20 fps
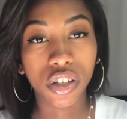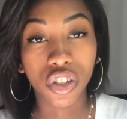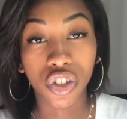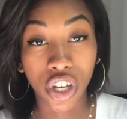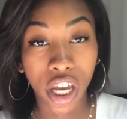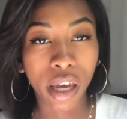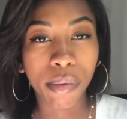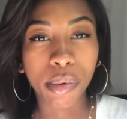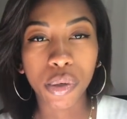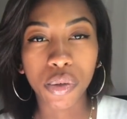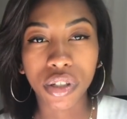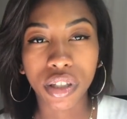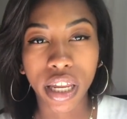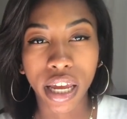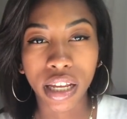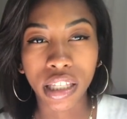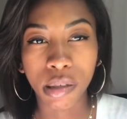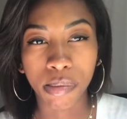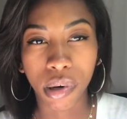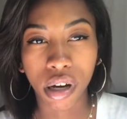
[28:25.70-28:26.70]
JMU
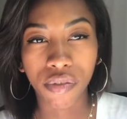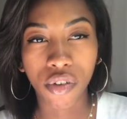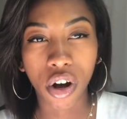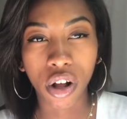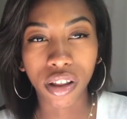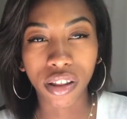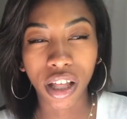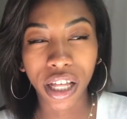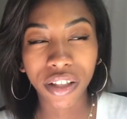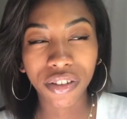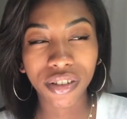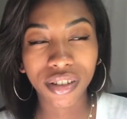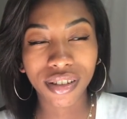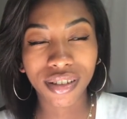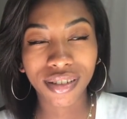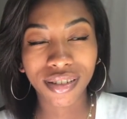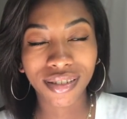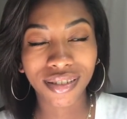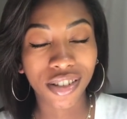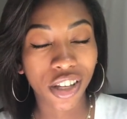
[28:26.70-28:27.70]
stands above all
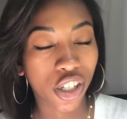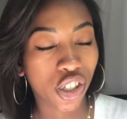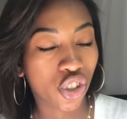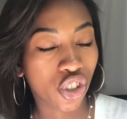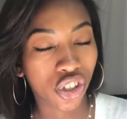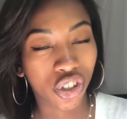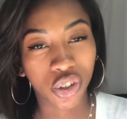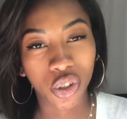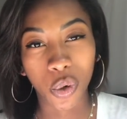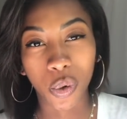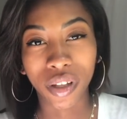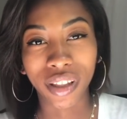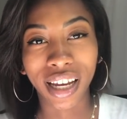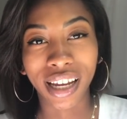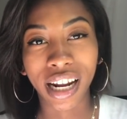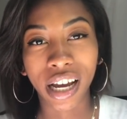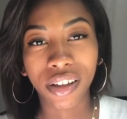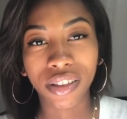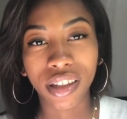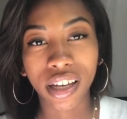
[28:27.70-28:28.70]
else just throwing
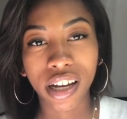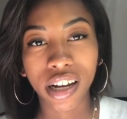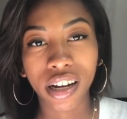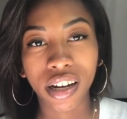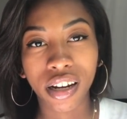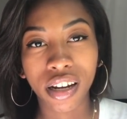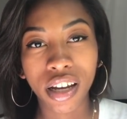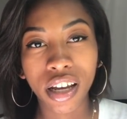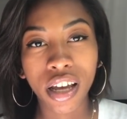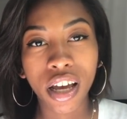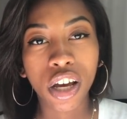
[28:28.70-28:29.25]
that out there.